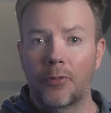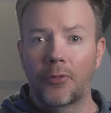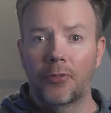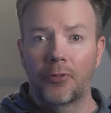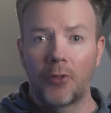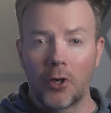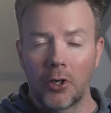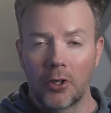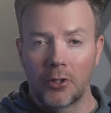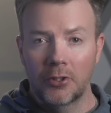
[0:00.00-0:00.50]

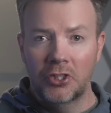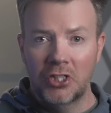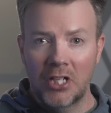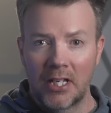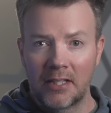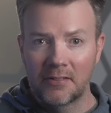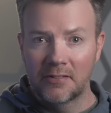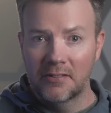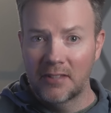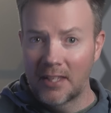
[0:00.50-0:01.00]

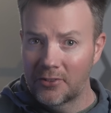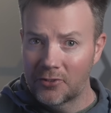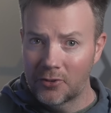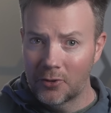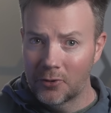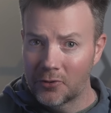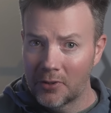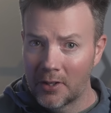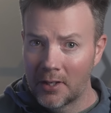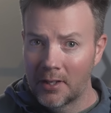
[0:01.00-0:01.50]
third-gen
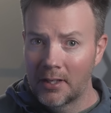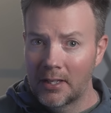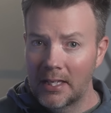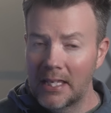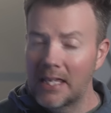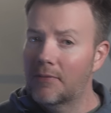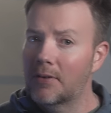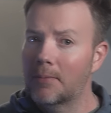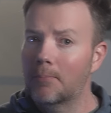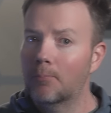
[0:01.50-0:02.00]
sensors
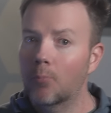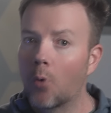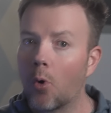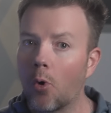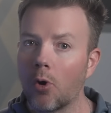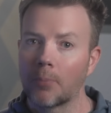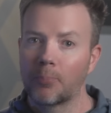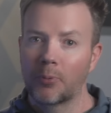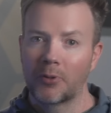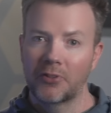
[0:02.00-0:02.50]
even
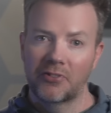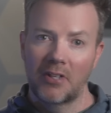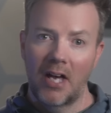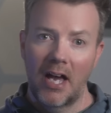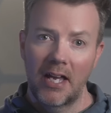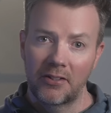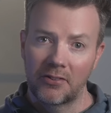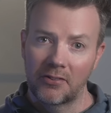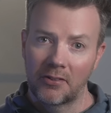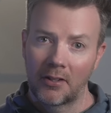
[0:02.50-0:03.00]
more
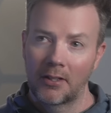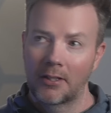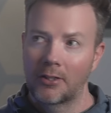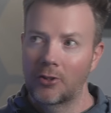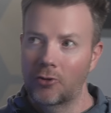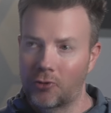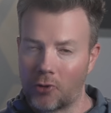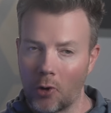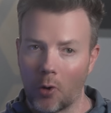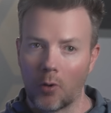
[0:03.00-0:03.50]
precise,
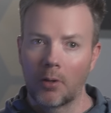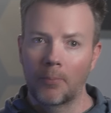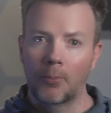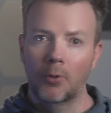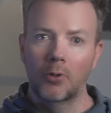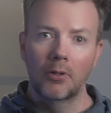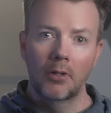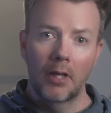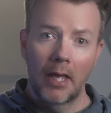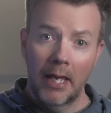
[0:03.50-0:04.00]

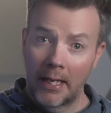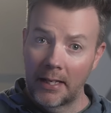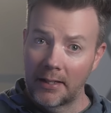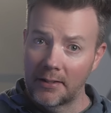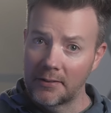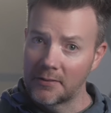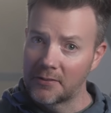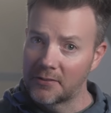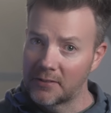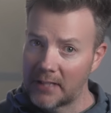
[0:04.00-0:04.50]
durable,
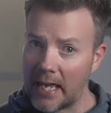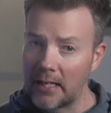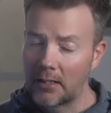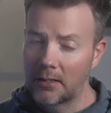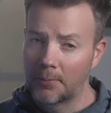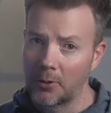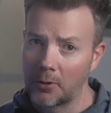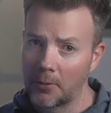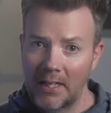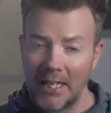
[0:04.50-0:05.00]
and
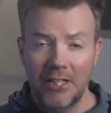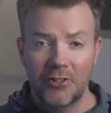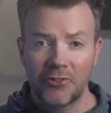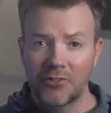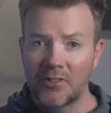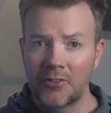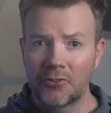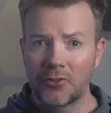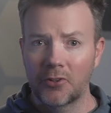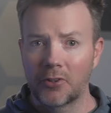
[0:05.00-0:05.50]
scalable. Each
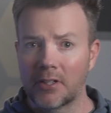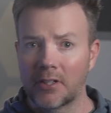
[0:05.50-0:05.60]
sensor